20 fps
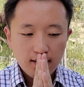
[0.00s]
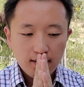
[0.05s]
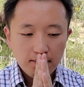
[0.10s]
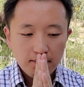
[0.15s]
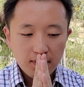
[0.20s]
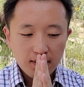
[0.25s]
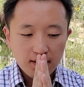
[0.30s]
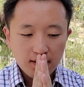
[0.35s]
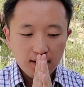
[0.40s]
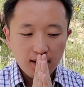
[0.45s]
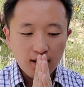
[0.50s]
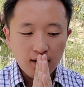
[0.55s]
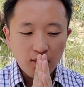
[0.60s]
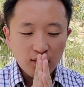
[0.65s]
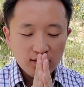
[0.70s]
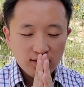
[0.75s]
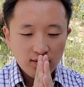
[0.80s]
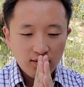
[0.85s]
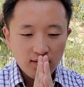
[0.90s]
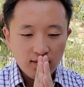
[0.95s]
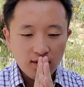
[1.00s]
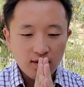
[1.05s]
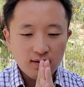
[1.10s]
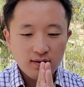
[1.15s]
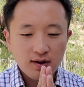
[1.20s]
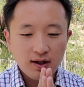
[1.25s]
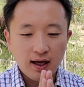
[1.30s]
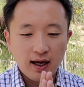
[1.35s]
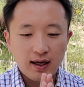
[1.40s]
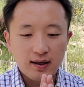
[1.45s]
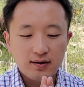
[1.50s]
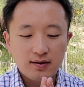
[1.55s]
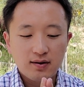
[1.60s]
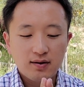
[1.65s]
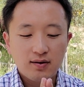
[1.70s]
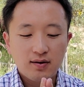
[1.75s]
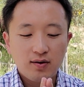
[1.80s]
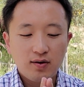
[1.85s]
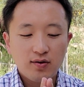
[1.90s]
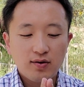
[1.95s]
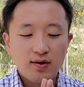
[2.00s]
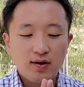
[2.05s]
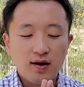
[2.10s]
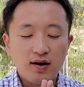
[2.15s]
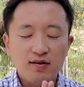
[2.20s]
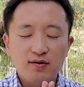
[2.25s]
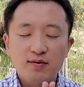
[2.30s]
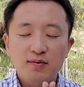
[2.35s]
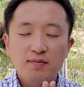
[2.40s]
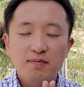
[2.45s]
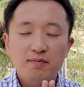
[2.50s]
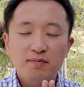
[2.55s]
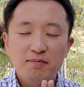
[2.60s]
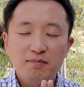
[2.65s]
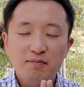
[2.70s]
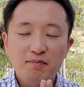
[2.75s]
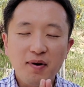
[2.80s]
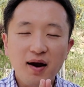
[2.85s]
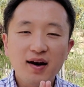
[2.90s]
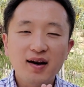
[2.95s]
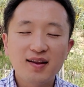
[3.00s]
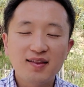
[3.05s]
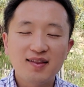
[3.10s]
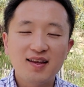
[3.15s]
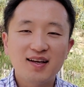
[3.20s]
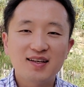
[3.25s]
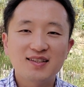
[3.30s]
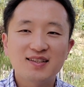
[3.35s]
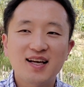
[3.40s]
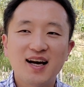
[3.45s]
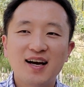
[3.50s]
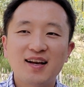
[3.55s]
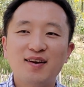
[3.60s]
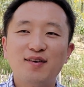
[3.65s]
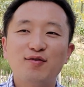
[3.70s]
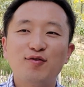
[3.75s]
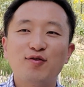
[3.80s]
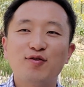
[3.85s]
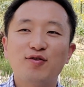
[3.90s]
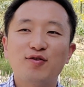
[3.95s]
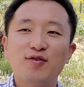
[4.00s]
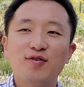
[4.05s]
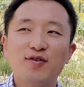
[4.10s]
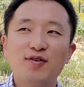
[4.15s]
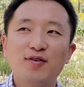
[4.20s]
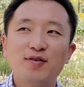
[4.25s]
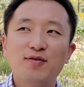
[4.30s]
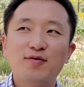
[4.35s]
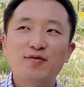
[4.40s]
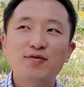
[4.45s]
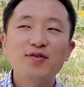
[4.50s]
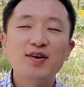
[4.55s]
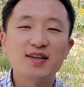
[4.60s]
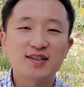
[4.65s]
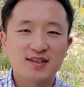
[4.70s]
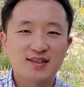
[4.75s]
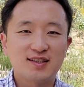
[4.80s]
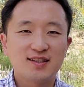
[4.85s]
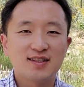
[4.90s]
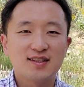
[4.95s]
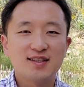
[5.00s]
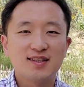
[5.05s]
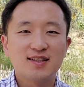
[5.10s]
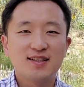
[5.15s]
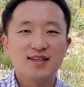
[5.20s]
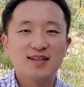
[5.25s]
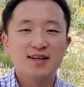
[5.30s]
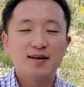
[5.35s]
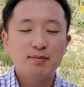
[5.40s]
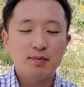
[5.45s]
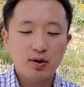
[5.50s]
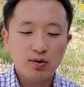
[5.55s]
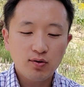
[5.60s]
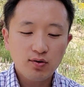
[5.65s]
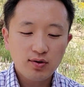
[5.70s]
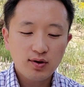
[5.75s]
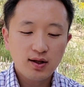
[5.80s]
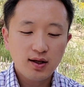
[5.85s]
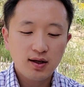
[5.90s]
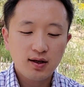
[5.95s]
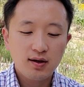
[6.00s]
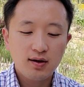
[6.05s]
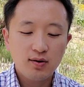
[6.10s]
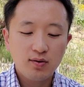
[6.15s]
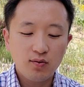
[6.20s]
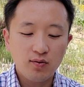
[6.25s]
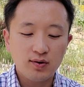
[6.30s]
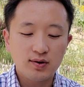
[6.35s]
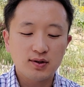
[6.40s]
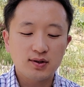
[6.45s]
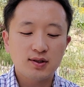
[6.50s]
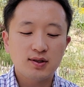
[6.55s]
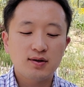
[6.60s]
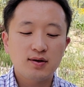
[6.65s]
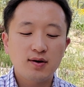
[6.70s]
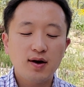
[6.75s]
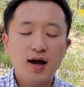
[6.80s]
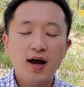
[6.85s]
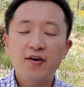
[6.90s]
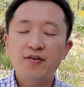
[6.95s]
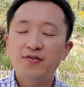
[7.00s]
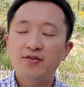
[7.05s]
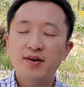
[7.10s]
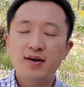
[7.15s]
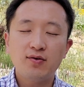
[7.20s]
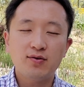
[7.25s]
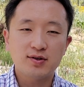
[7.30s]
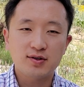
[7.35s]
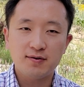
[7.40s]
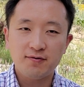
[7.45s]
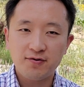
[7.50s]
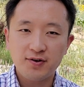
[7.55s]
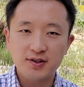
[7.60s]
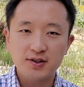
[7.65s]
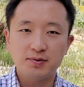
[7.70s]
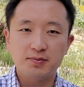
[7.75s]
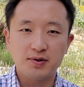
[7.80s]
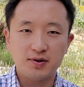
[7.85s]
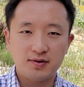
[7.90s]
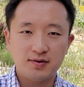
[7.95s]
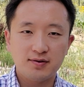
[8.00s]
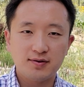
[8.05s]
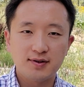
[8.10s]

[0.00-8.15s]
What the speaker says: But I also learned that there are many things I need to fix. But good thing was everything was fixable.